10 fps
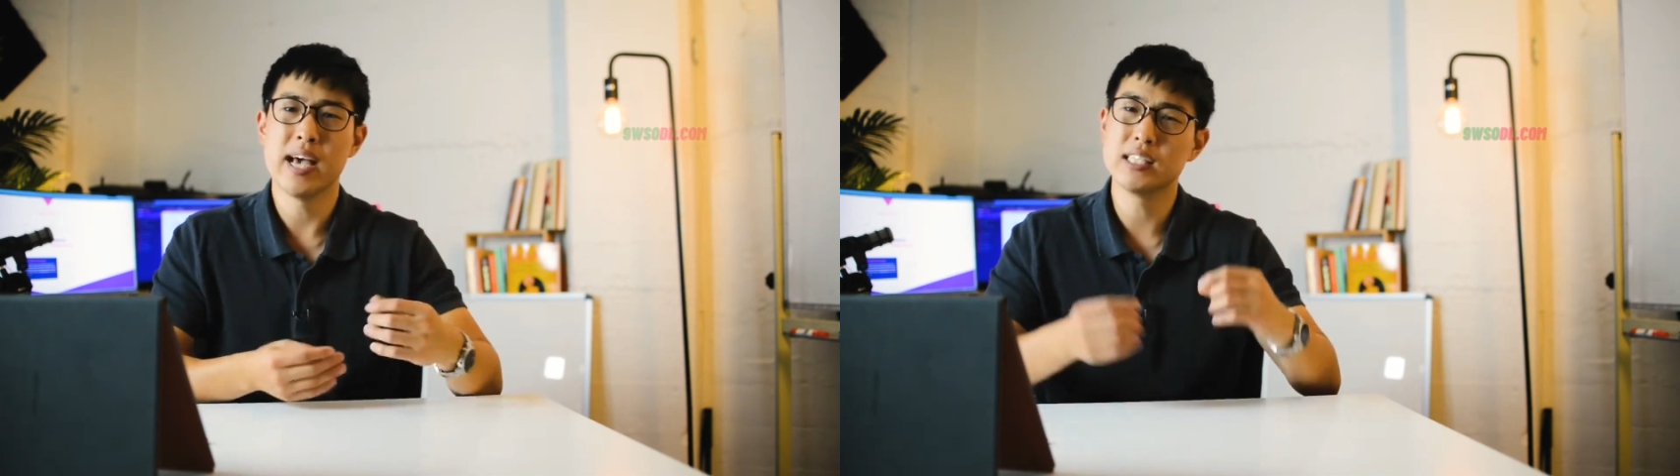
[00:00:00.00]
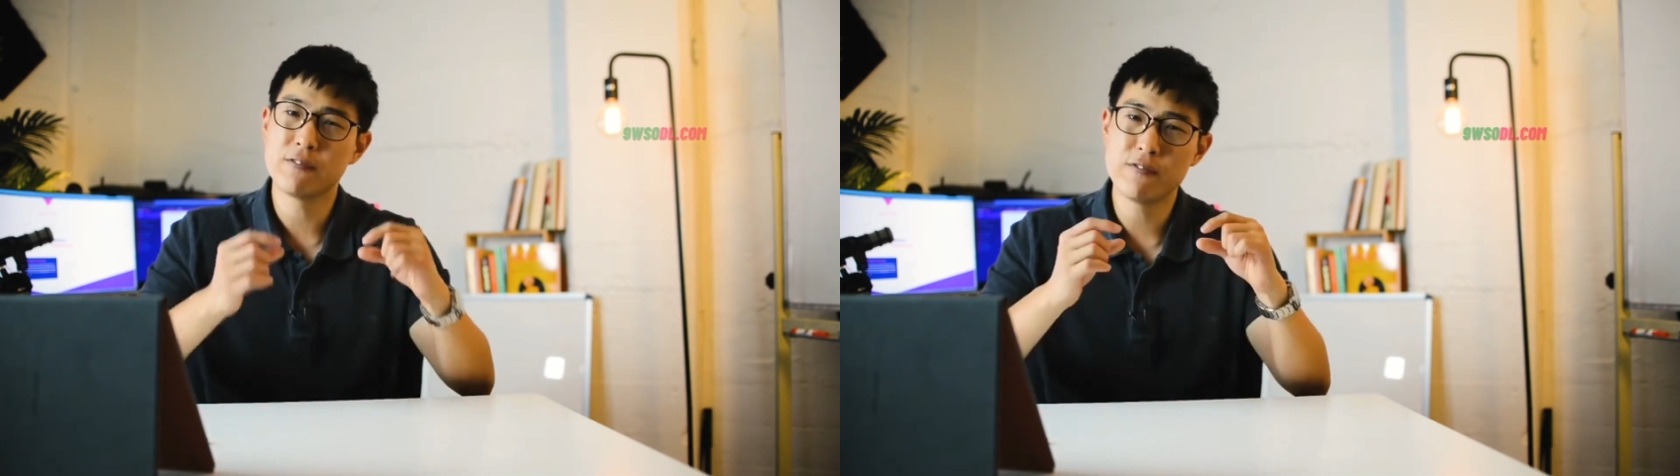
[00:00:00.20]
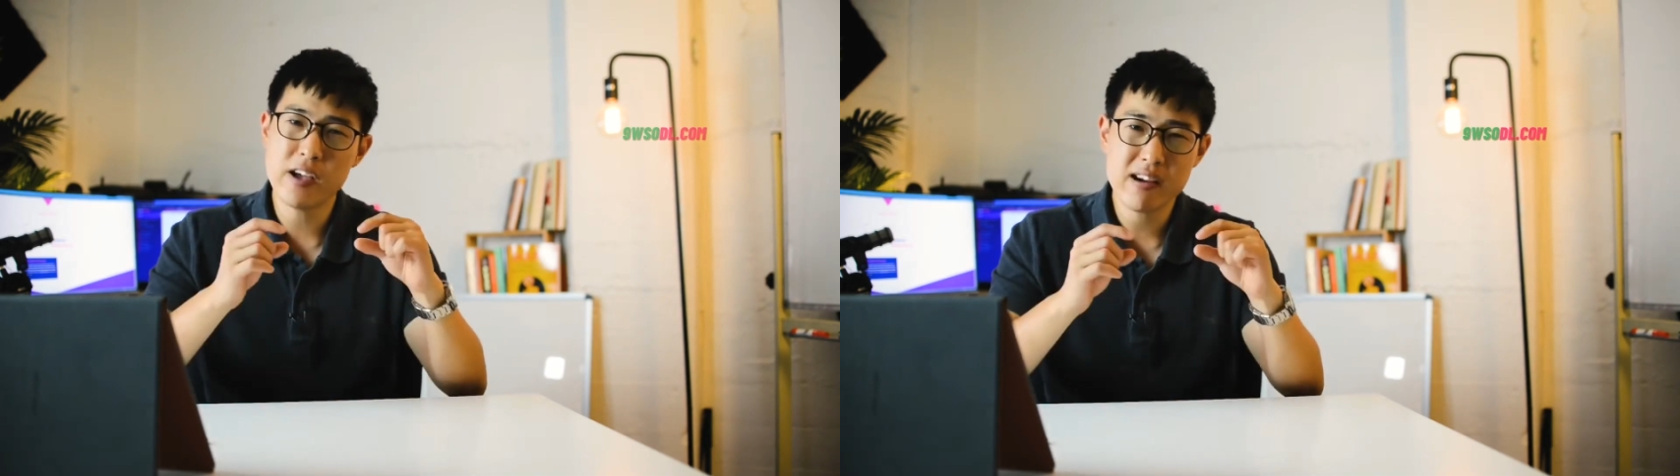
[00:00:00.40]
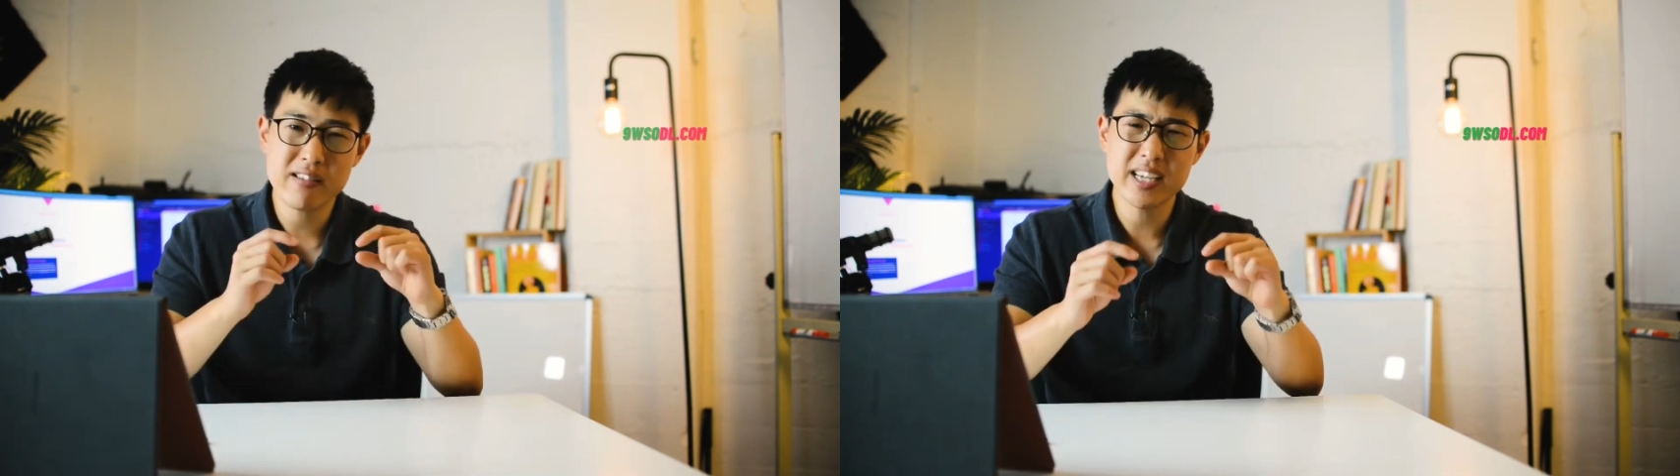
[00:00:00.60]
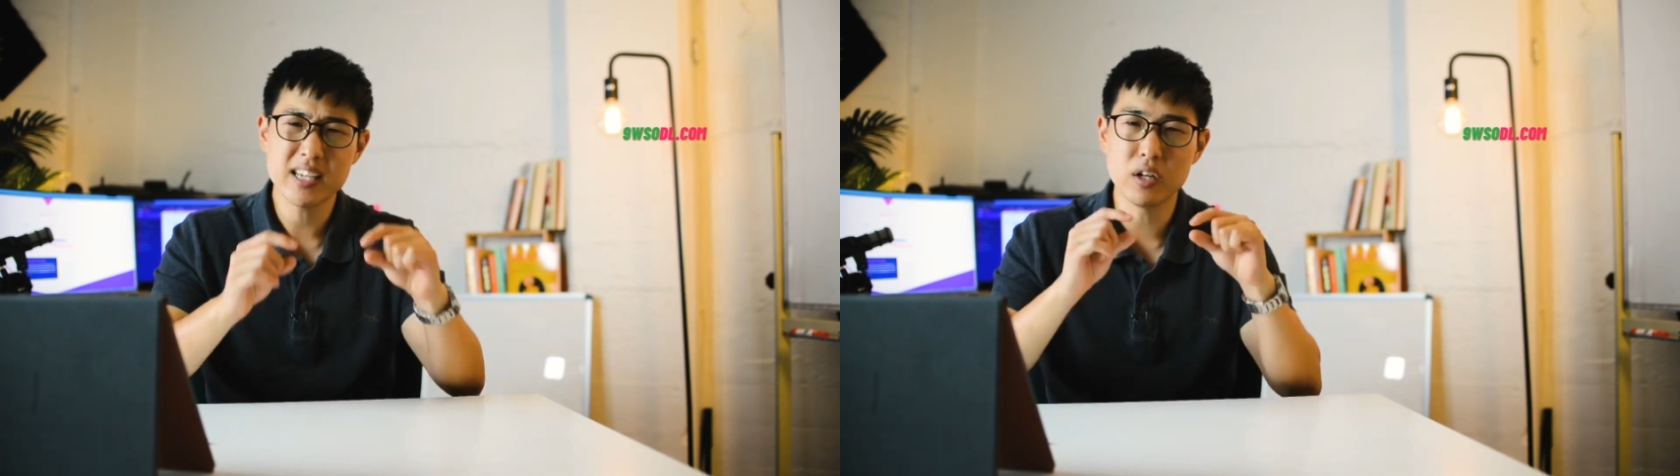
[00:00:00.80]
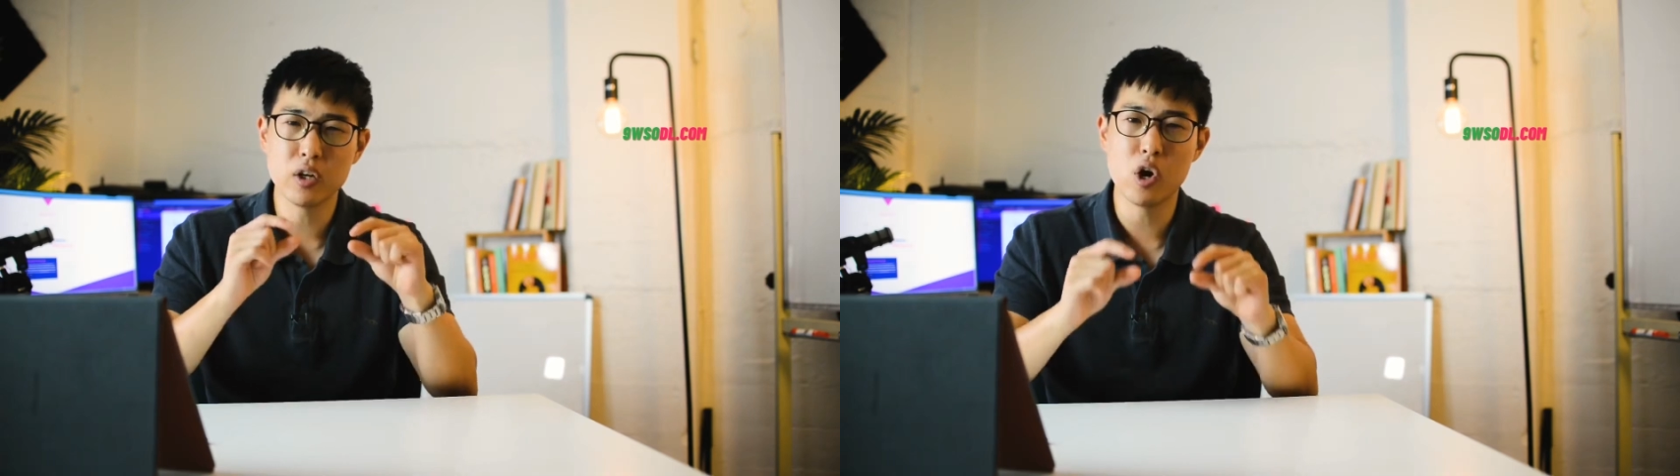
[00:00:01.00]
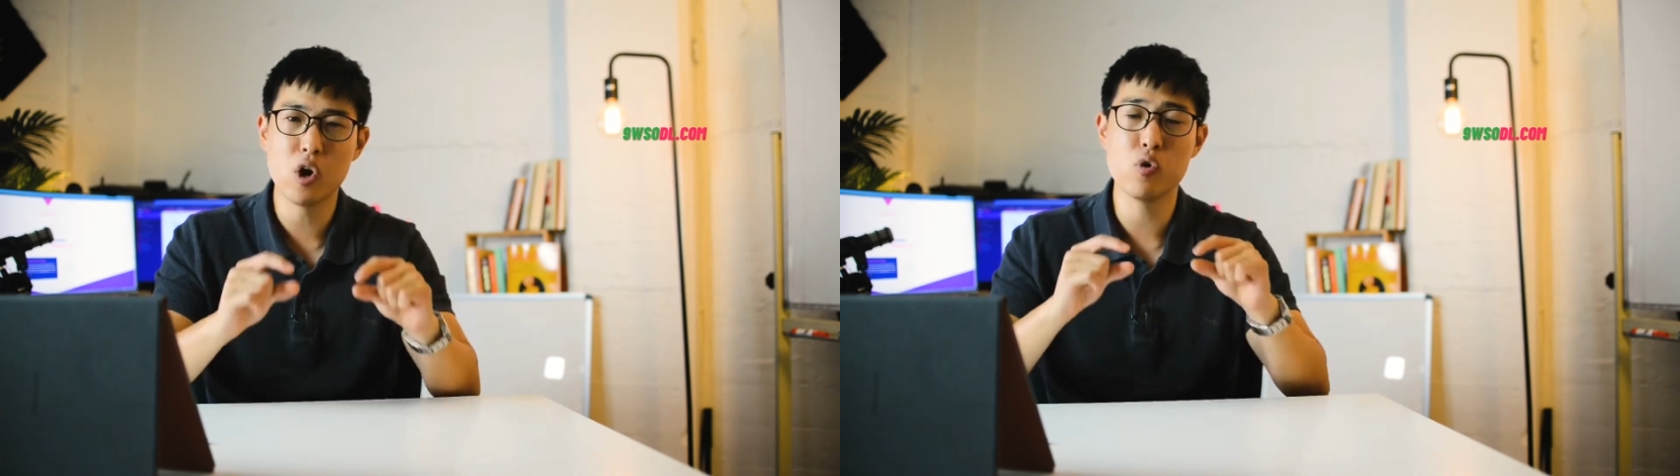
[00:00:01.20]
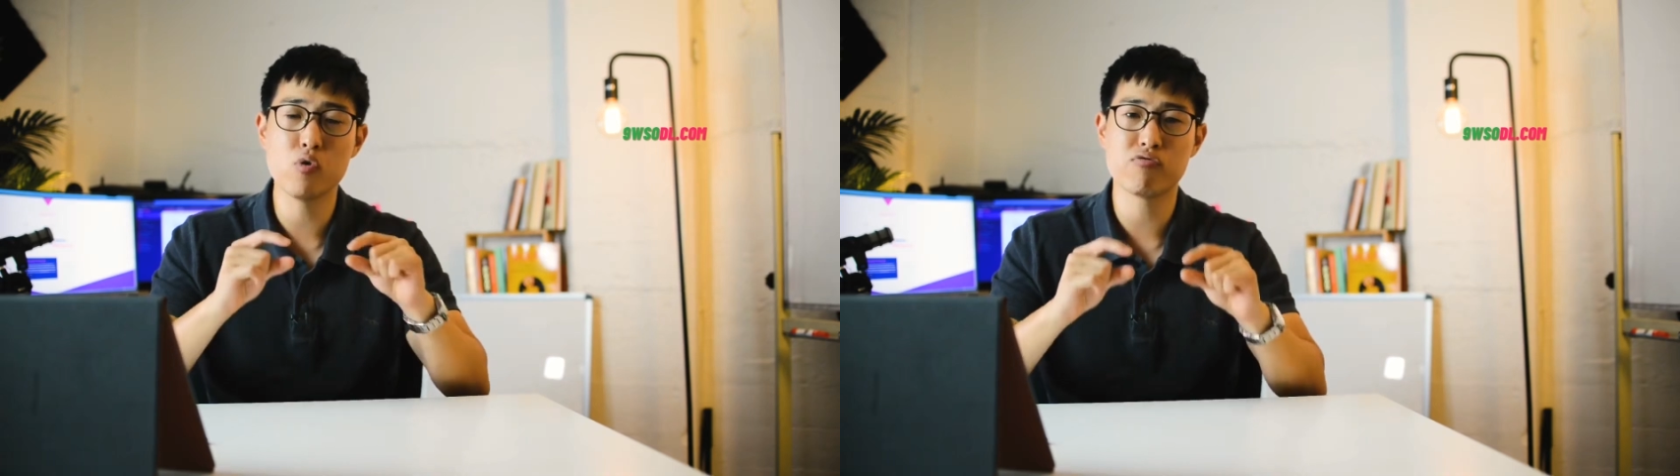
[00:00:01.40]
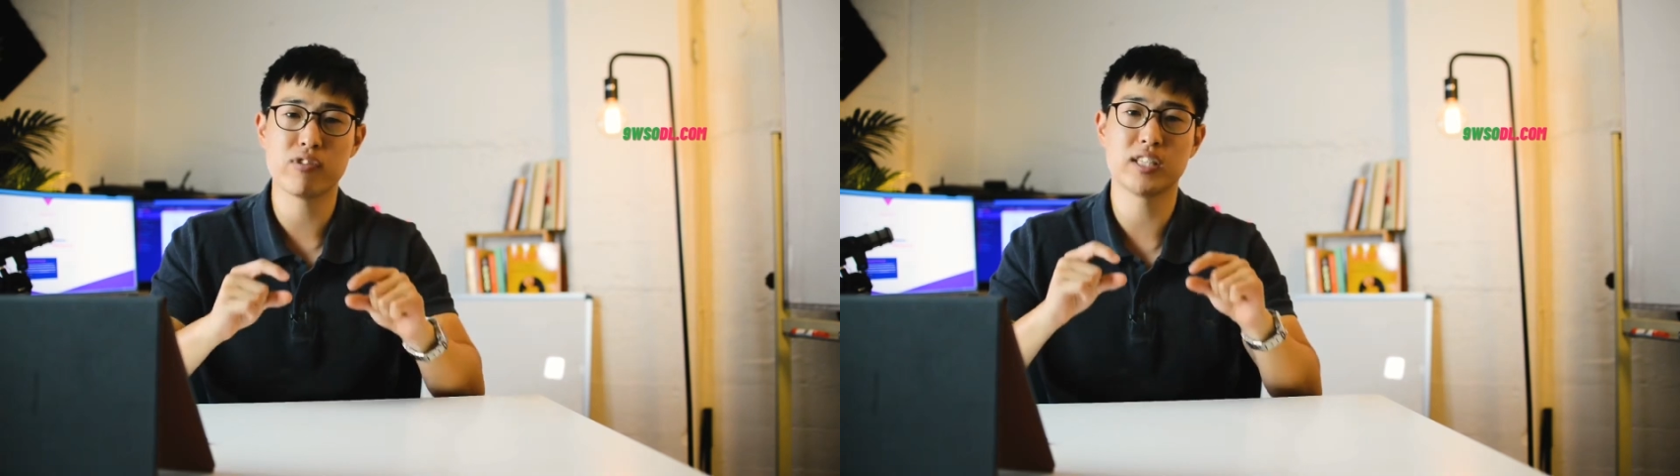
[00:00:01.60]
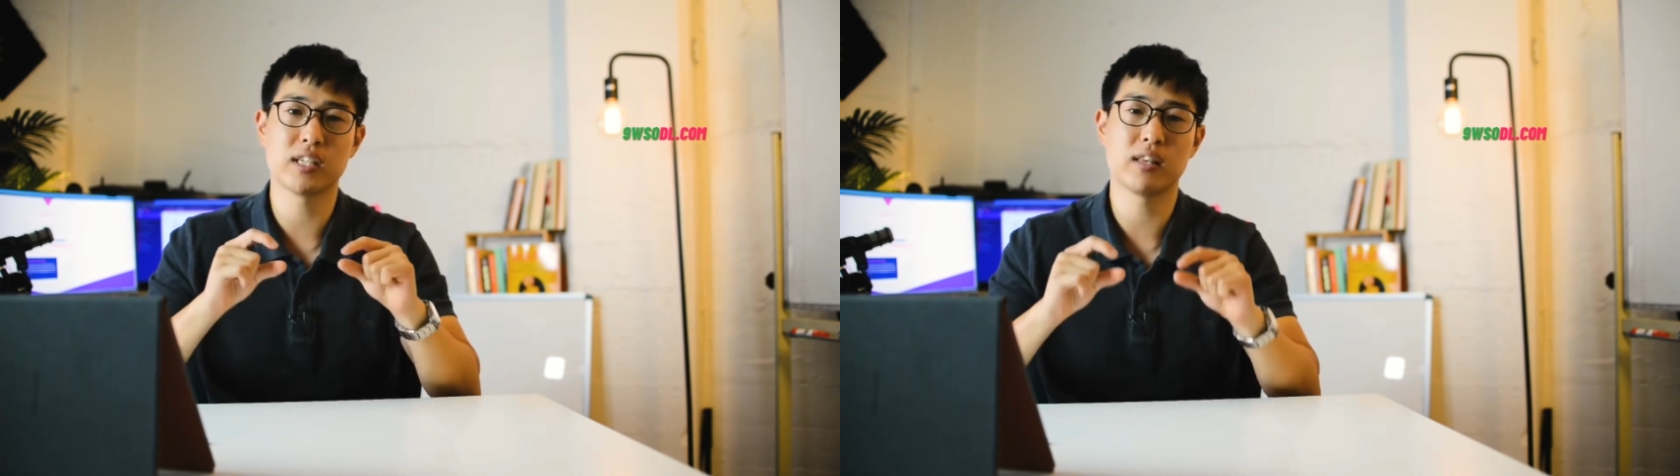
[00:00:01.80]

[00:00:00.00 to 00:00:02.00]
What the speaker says: It's a very low risk